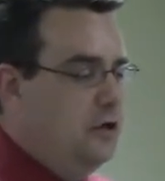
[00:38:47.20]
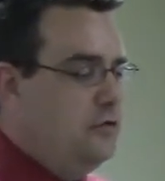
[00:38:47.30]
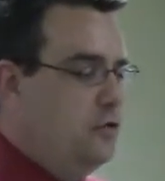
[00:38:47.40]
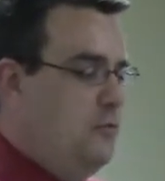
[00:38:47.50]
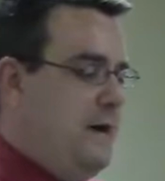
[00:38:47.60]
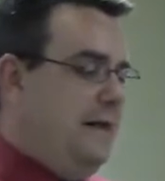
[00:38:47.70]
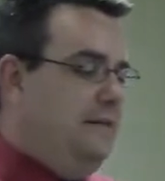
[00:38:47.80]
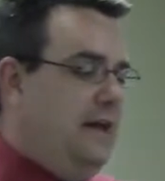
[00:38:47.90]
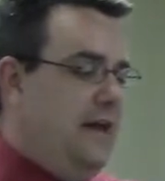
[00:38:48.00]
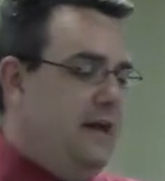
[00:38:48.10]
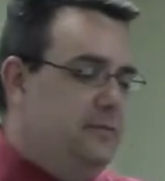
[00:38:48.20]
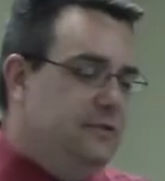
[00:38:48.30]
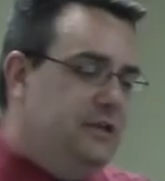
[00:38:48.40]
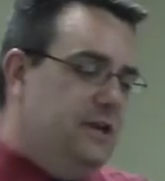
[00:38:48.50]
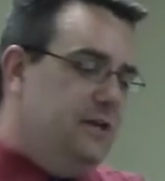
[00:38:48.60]
Through my
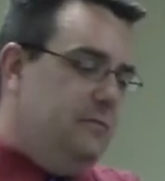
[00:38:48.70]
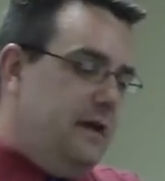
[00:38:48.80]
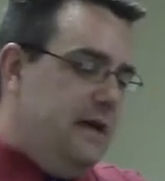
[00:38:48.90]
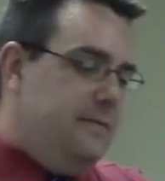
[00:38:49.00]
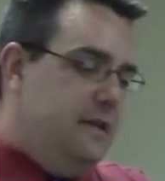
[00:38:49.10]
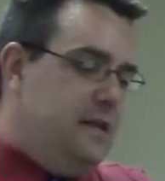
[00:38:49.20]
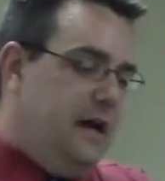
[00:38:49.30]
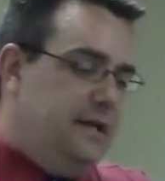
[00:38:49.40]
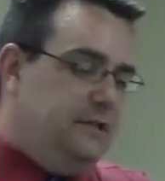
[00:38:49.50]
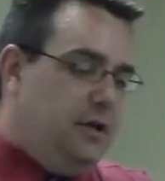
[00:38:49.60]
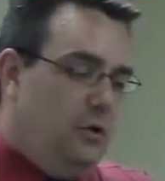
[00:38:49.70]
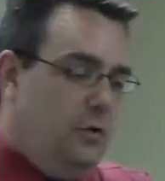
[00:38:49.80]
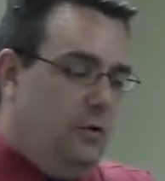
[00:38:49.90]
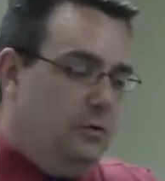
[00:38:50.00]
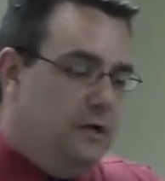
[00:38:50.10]
lamp dim and the night
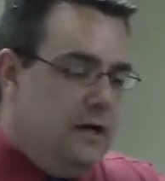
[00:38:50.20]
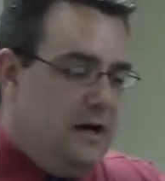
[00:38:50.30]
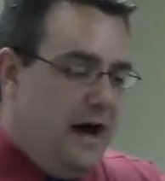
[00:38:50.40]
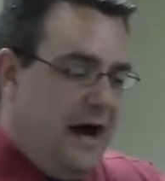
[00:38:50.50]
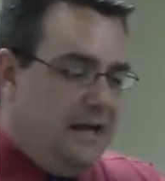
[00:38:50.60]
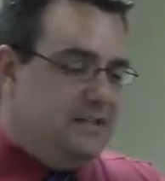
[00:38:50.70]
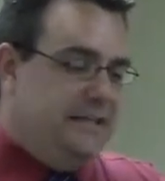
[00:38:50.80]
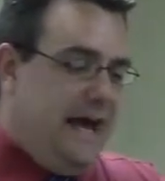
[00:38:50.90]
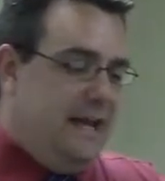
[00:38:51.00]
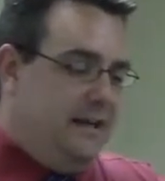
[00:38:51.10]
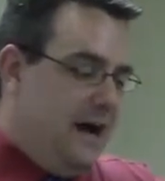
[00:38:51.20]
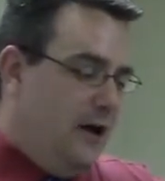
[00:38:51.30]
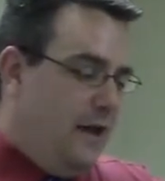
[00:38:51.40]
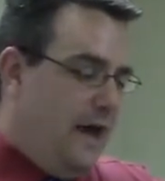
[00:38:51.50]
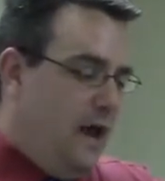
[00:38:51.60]
cold, I sat
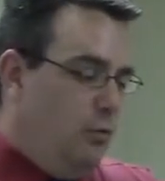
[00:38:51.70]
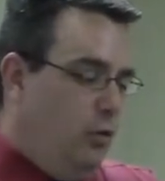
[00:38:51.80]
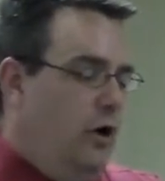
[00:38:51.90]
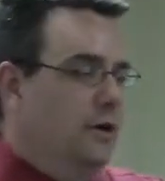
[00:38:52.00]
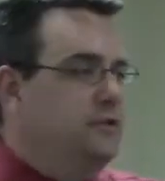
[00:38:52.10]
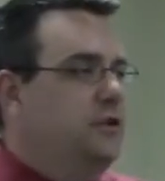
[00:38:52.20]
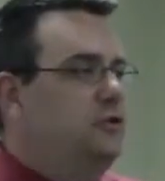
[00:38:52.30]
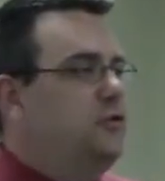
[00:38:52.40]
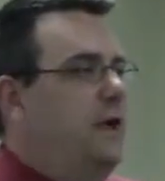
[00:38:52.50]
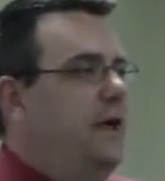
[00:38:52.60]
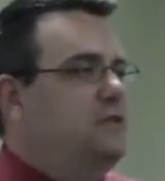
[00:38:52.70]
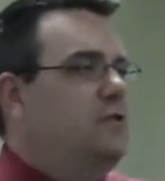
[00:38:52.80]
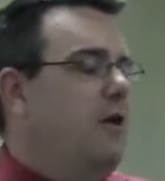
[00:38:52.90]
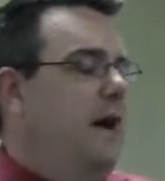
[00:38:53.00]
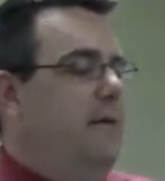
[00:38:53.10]
down at once to
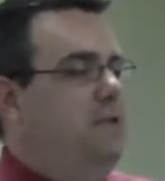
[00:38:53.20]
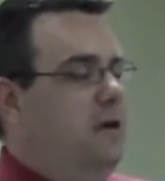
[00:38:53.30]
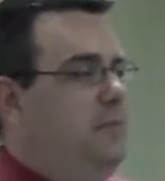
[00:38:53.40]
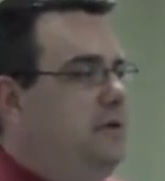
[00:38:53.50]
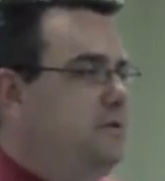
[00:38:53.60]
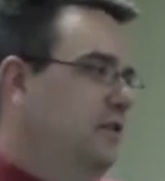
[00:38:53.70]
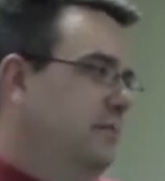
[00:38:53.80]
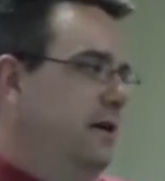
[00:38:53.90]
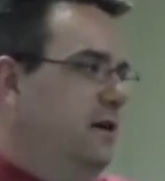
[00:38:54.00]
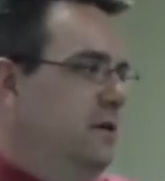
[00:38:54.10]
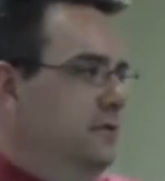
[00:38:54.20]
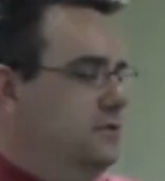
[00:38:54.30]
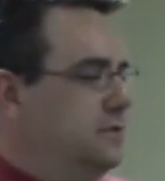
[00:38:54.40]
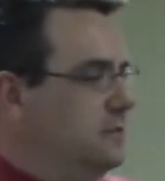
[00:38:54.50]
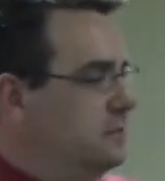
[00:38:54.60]
transcribe the Epistle of
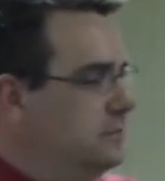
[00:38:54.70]
Barnabas.